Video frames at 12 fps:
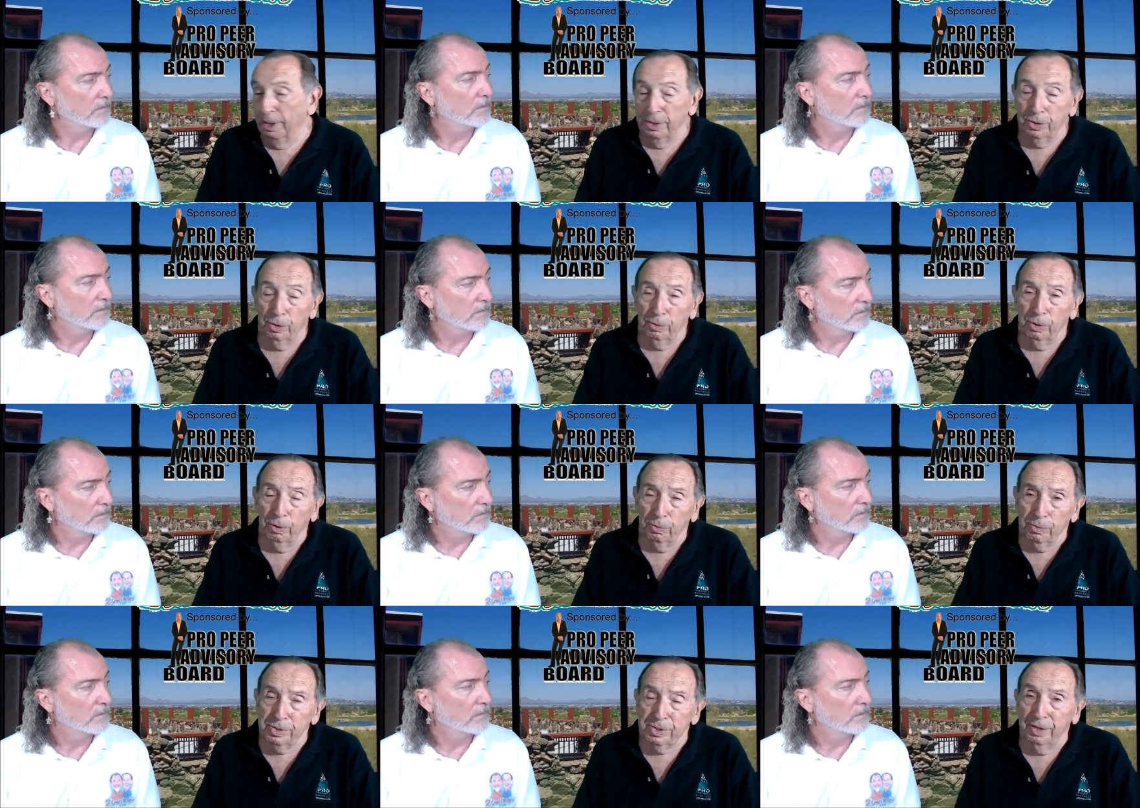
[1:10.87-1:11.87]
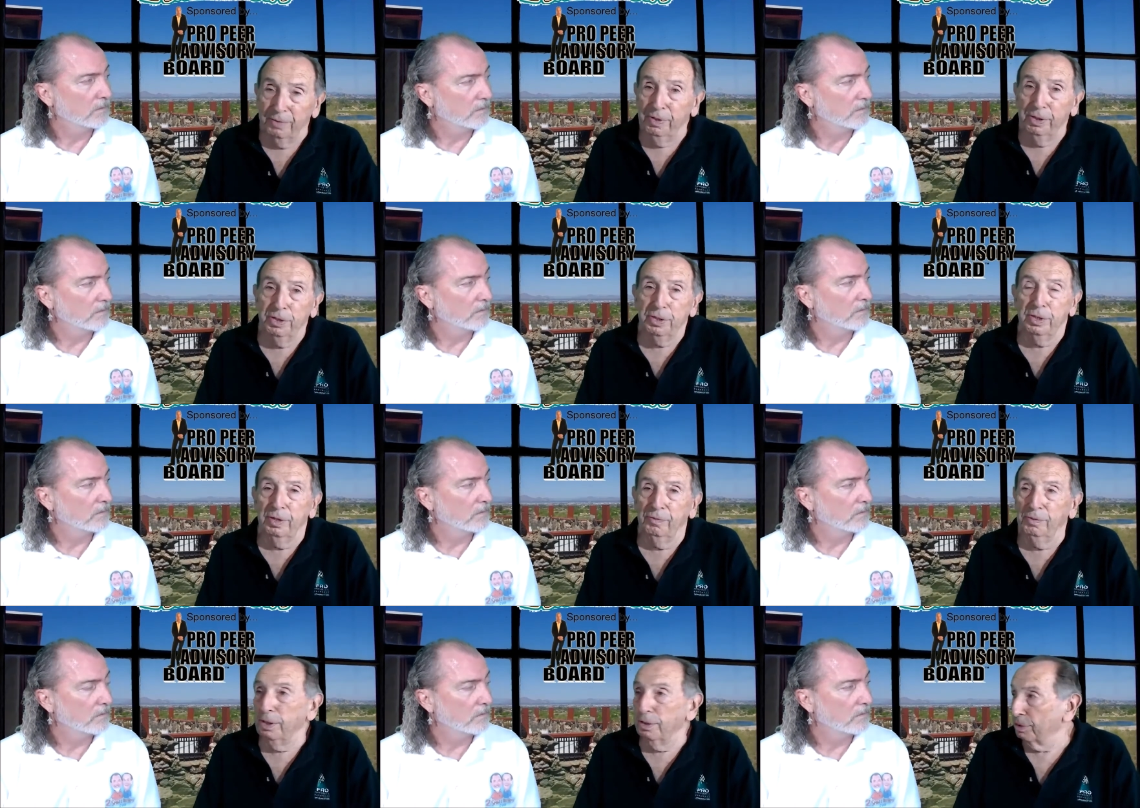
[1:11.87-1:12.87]
Speaker 1: So Godin's definition of
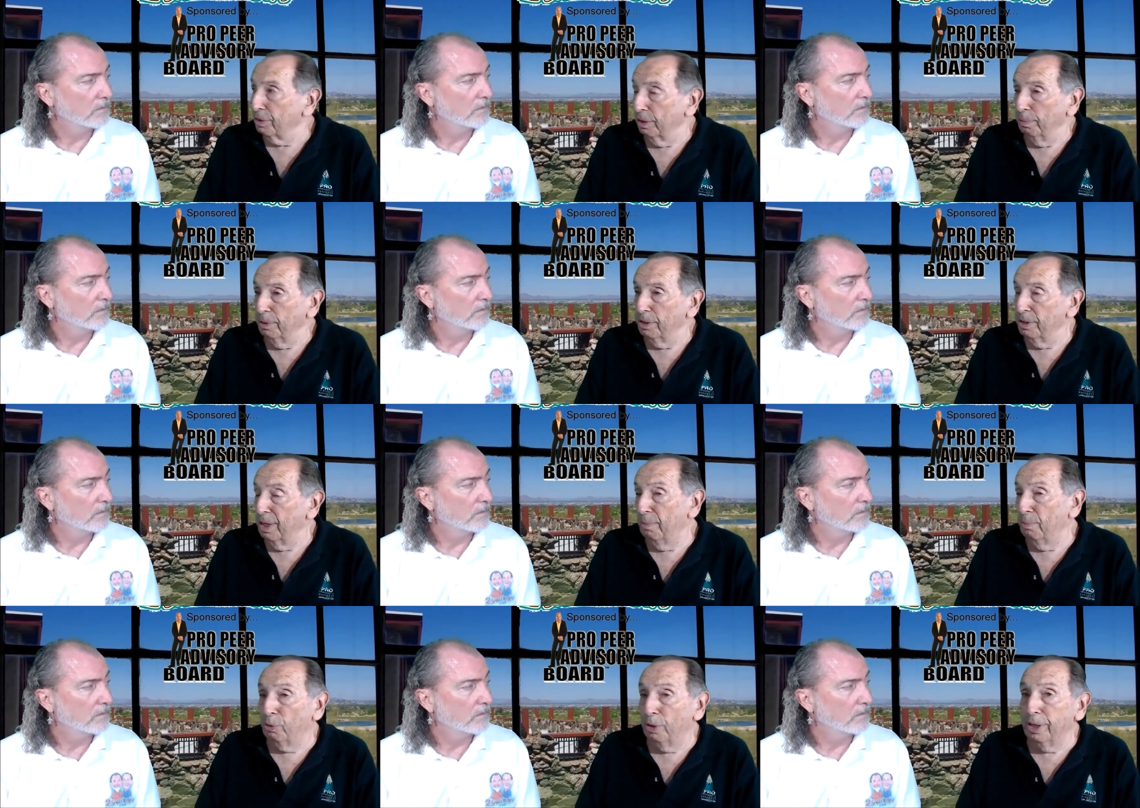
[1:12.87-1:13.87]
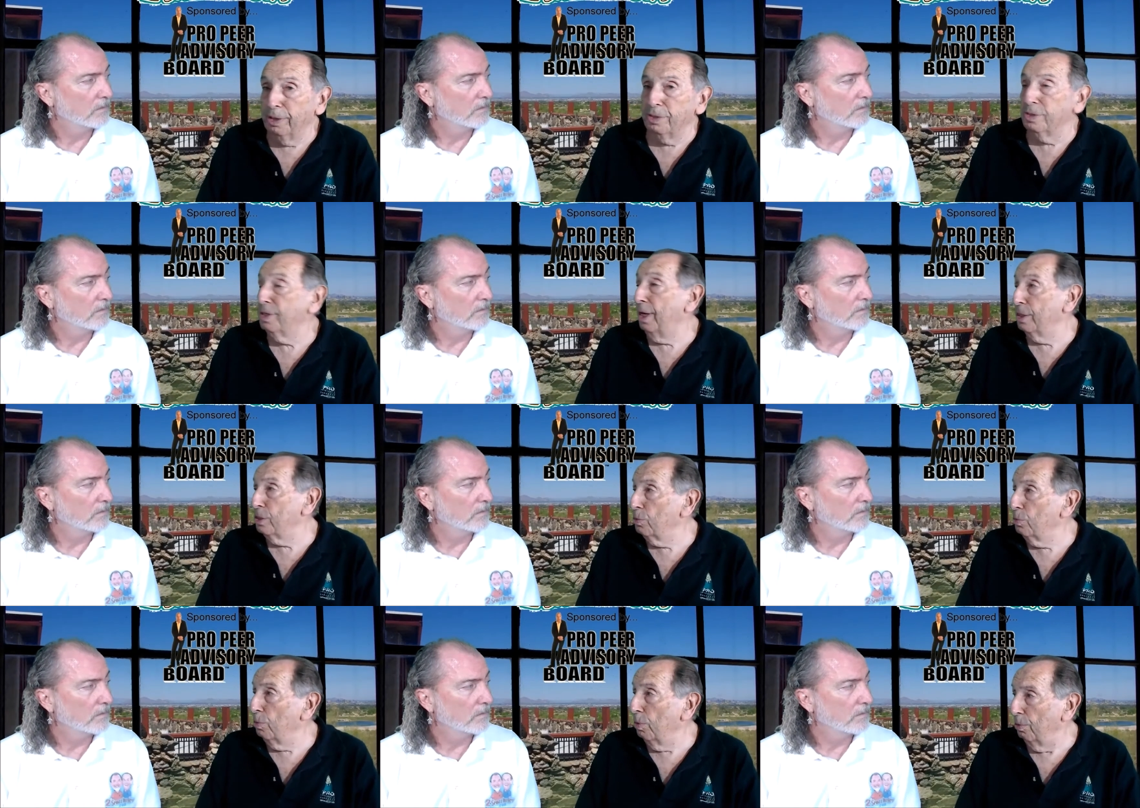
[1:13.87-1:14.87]
leadership is they break the status
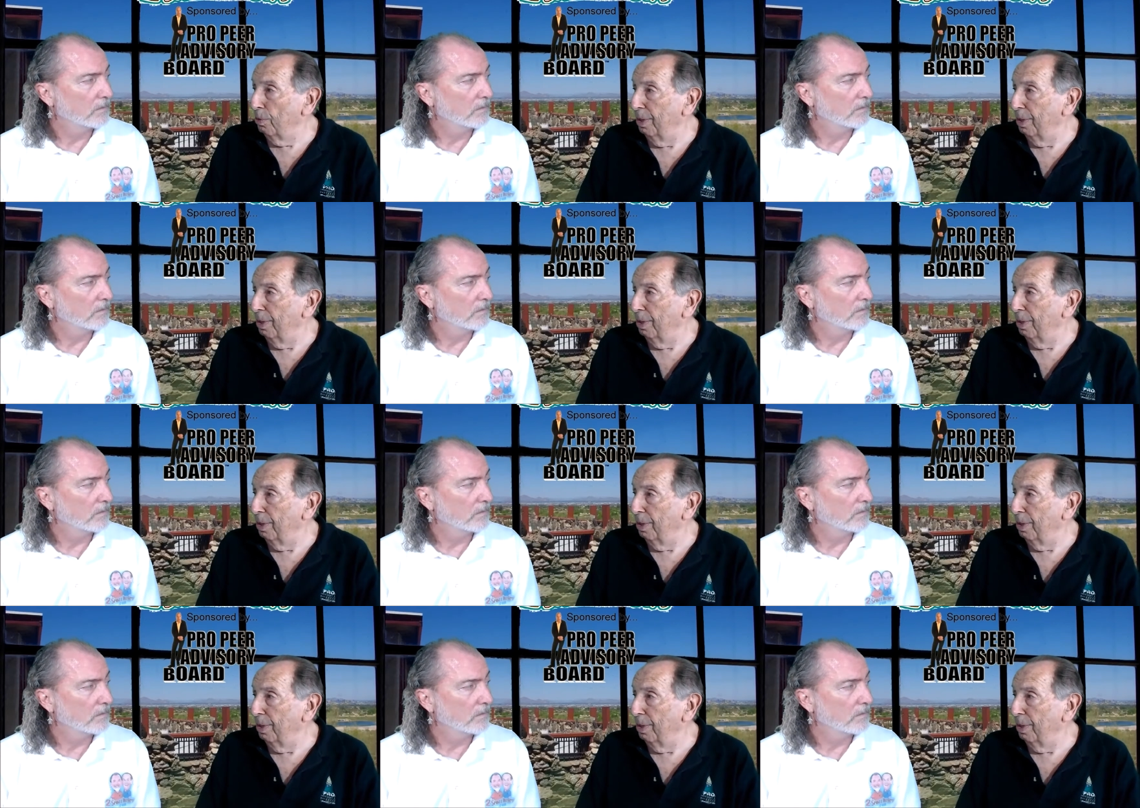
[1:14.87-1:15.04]
quo.